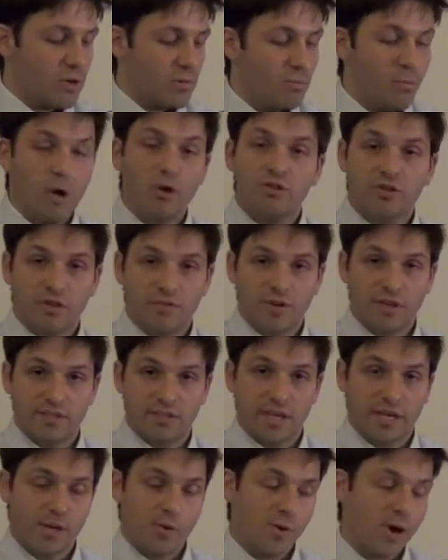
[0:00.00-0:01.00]
most of
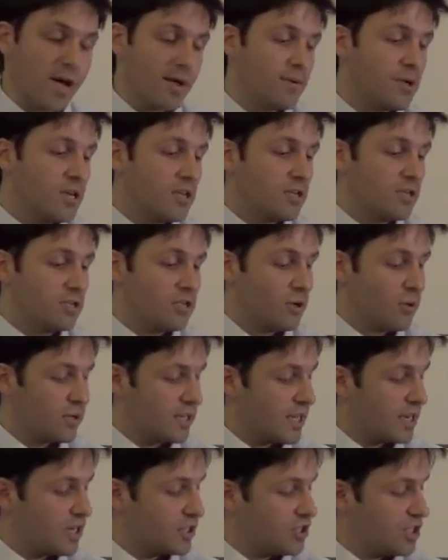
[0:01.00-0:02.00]
us anyway, don't
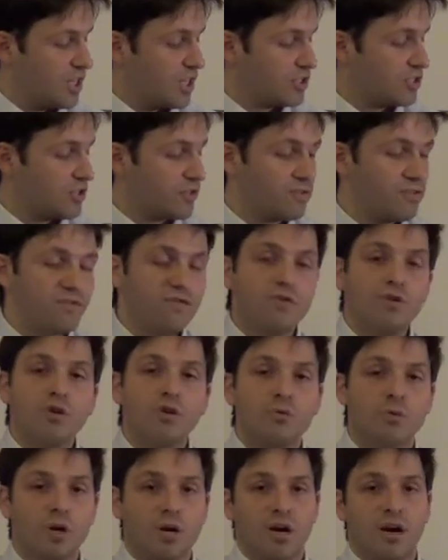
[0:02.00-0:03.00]
get a chance to
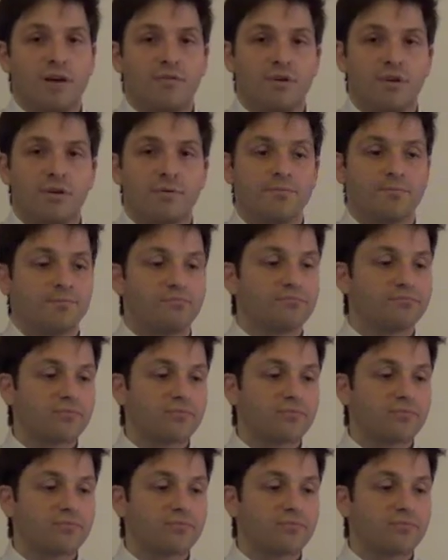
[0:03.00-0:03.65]
fully recover